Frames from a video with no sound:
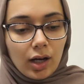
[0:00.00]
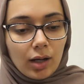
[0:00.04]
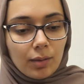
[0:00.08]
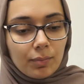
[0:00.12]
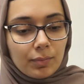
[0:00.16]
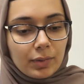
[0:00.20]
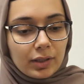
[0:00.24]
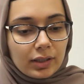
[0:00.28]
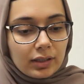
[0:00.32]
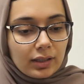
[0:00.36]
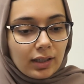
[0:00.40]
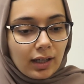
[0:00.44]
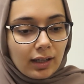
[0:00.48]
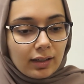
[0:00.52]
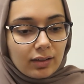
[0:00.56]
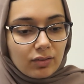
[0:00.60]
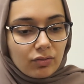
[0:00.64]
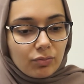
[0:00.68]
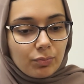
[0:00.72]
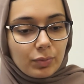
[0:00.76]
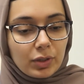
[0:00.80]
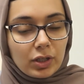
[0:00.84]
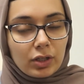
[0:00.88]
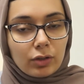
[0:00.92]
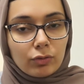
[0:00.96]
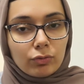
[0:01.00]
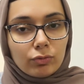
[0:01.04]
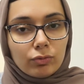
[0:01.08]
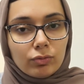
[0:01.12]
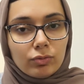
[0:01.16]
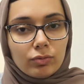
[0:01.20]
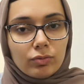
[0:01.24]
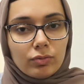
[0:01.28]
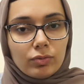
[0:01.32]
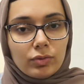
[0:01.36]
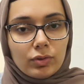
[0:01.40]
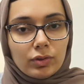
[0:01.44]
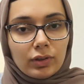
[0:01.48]
in kind of being
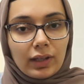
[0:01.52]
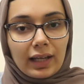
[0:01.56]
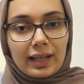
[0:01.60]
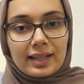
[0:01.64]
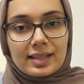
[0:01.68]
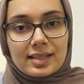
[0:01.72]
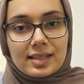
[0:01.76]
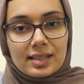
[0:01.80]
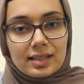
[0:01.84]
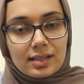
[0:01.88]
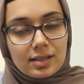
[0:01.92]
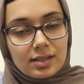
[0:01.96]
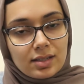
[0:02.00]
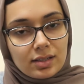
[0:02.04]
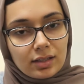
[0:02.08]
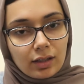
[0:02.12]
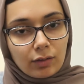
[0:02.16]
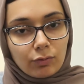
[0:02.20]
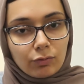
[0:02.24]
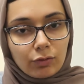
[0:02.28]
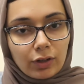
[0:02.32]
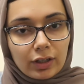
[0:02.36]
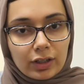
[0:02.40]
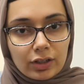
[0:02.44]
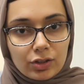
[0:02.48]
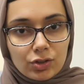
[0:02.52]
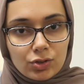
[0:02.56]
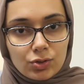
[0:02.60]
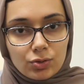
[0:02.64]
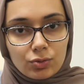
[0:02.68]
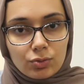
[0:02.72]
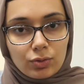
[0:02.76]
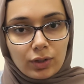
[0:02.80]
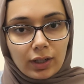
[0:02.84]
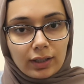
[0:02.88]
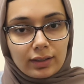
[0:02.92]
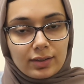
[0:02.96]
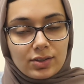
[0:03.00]
licensed and ready to
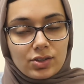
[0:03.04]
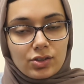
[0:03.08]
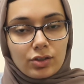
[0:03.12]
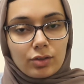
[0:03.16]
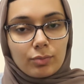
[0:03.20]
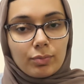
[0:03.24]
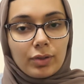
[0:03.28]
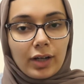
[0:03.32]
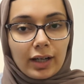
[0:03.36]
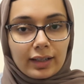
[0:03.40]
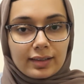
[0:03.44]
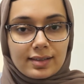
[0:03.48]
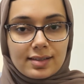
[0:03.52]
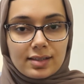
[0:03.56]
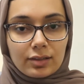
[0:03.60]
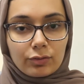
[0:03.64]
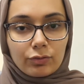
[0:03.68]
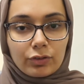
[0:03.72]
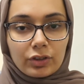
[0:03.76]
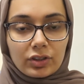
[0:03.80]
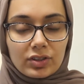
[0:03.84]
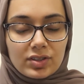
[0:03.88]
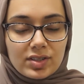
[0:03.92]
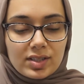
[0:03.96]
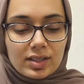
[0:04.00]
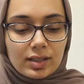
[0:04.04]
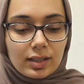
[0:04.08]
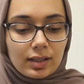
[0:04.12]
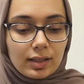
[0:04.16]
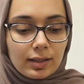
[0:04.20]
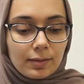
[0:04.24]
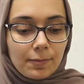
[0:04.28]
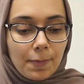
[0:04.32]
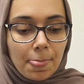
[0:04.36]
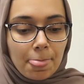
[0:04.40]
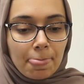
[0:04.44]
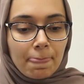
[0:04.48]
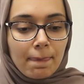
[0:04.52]
kind of start practicing real
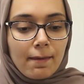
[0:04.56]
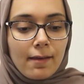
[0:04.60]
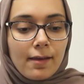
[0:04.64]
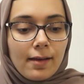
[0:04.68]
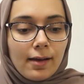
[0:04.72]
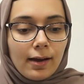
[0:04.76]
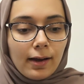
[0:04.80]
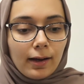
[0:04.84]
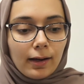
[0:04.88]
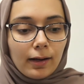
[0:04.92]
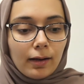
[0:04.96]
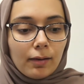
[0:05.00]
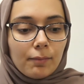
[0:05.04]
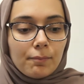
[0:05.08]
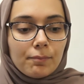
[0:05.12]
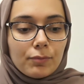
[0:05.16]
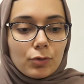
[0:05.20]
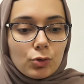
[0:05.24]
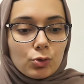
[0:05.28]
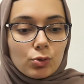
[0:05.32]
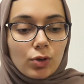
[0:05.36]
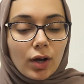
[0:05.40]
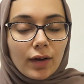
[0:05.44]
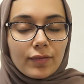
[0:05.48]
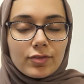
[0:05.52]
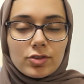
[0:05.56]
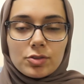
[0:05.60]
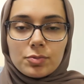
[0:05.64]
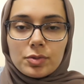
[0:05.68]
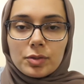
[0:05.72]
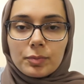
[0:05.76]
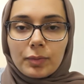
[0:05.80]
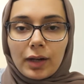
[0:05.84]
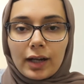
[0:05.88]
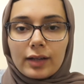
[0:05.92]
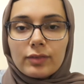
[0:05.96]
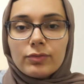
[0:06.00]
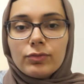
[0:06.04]
estate, you have to be
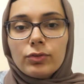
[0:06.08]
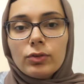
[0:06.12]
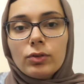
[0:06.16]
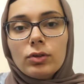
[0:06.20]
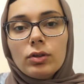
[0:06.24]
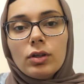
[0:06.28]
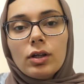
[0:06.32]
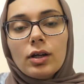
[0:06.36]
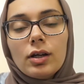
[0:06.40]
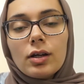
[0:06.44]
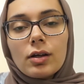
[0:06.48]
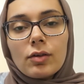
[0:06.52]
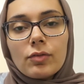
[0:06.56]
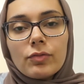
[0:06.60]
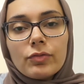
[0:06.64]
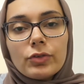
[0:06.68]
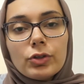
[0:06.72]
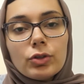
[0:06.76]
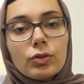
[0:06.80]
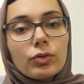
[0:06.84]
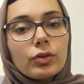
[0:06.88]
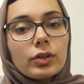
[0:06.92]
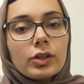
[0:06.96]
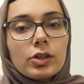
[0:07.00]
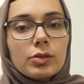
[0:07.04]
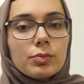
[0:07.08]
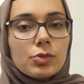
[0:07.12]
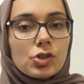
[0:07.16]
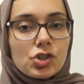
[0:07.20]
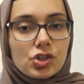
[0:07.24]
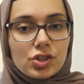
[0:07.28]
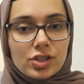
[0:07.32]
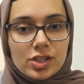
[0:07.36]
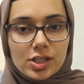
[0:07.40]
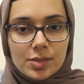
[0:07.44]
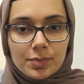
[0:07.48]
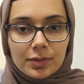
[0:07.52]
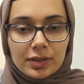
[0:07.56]
mindful of, you know, the
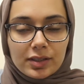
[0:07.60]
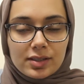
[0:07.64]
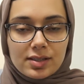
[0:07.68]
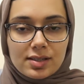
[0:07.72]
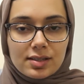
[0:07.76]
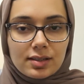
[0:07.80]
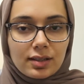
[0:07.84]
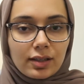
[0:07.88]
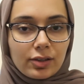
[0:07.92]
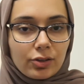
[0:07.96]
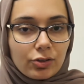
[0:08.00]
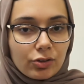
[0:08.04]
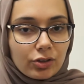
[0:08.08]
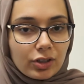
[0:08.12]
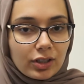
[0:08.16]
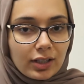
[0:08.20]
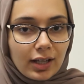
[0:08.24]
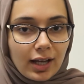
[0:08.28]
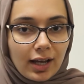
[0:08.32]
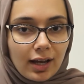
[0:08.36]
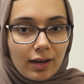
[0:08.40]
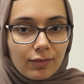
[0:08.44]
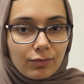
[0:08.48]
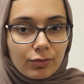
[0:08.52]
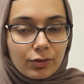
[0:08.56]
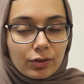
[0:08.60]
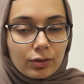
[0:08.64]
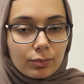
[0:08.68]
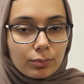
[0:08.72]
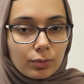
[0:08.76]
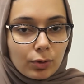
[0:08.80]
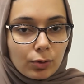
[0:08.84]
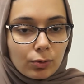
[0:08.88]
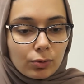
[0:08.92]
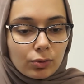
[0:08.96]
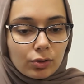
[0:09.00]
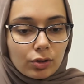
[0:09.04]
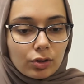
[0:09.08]
commission splits that you're going to have with the
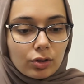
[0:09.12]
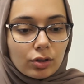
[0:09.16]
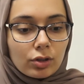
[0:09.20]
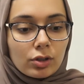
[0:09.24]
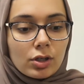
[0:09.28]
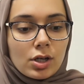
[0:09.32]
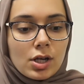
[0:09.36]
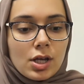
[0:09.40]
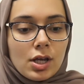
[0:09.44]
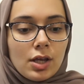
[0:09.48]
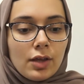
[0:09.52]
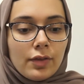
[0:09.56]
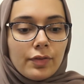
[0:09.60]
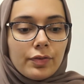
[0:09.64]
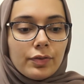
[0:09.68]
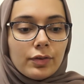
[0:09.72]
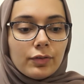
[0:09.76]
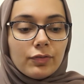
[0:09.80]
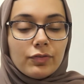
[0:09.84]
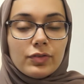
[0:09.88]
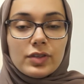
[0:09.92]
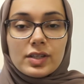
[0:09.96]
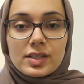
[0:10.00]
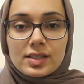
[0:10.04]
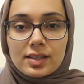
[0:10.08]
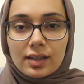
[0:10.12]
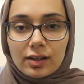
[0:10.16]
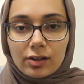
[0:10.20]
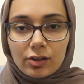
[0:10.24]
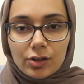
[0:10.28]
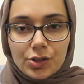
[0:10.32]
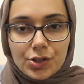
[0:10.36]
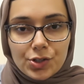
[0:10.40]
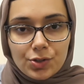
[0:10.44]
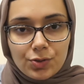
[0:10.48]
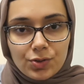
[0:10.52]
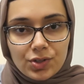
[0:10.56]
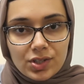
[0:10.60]
broker, the fees that are
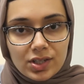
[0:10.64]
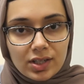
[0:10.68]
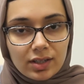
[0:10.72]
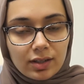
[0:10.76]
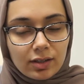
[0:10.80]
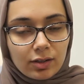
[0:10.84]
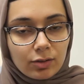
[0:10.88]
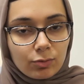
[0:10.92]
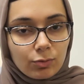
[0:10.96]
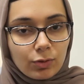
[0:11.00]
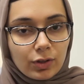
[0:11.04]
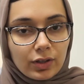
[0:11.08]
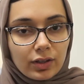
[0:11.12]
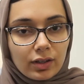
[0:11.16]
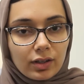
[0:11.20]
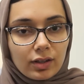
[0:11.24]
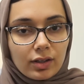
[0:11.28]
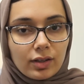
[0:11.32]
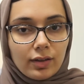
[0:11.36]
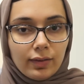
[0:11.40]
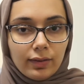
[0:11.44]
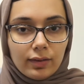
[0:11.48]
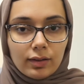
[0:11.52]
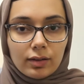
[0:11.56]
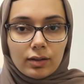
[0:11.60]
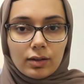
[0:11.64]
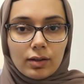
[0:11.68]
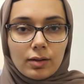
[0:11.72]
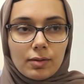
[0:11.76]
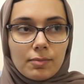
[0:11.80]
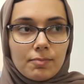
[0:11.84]
associated with it, the,